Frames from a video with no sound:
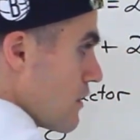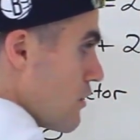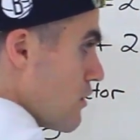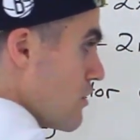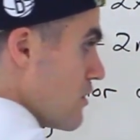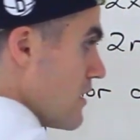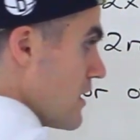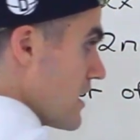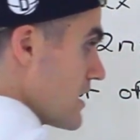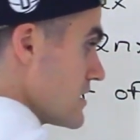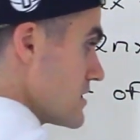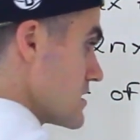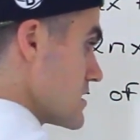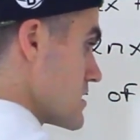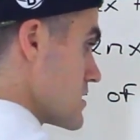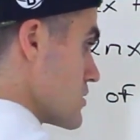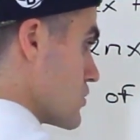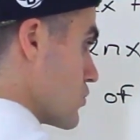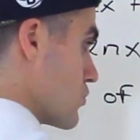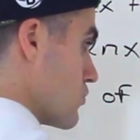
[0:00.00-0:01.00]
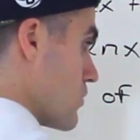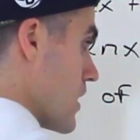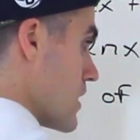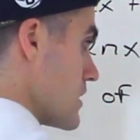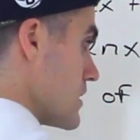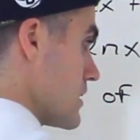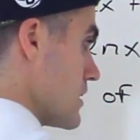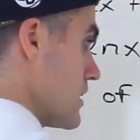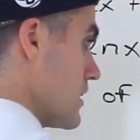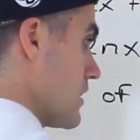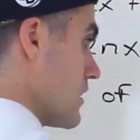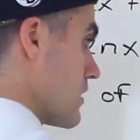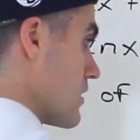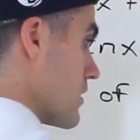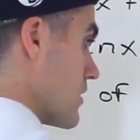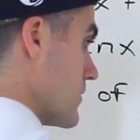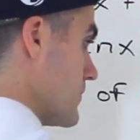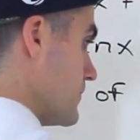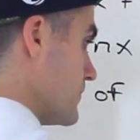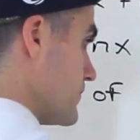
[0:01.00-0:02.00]
this right
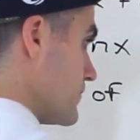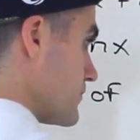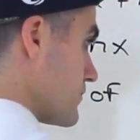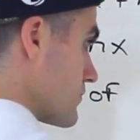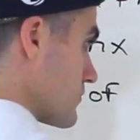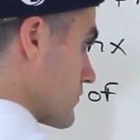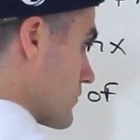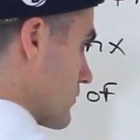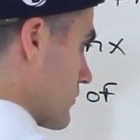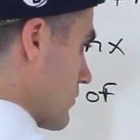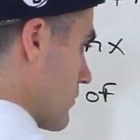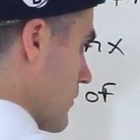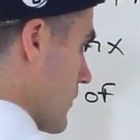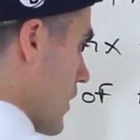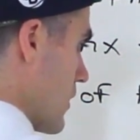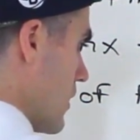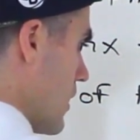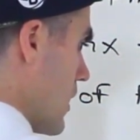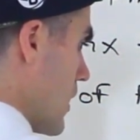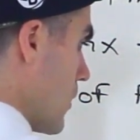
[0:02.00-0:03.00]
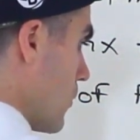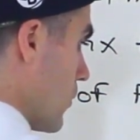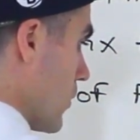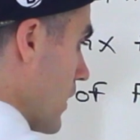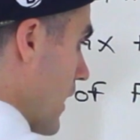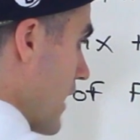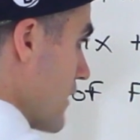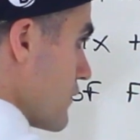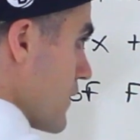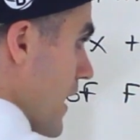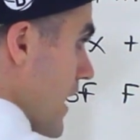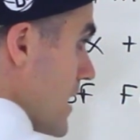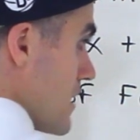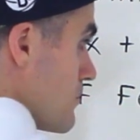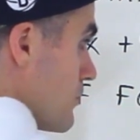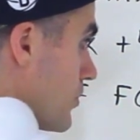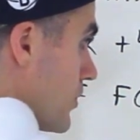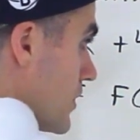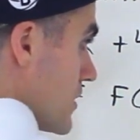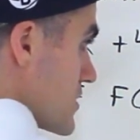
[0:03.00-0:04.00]
here, uh, we'll have
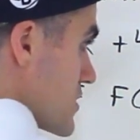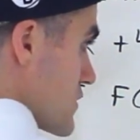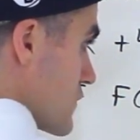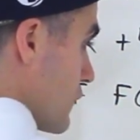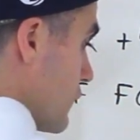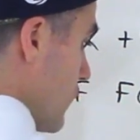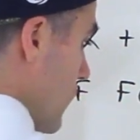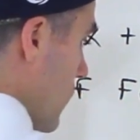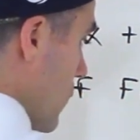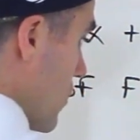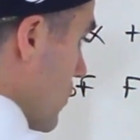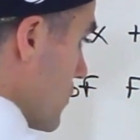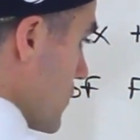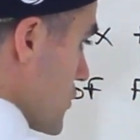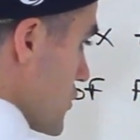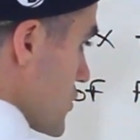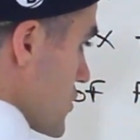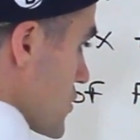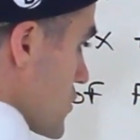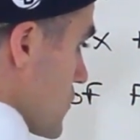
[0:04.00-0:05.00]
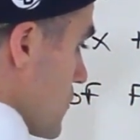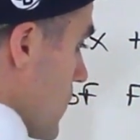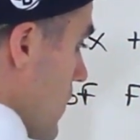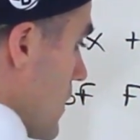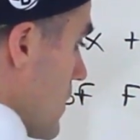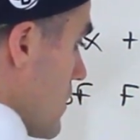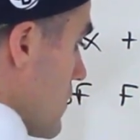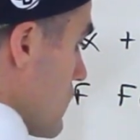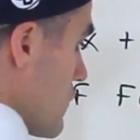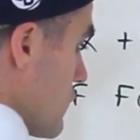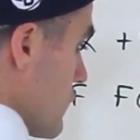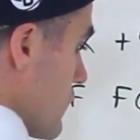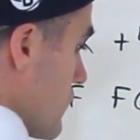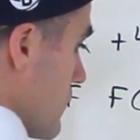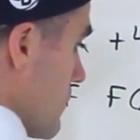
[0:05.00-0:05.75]
8 plus 4, which is 12,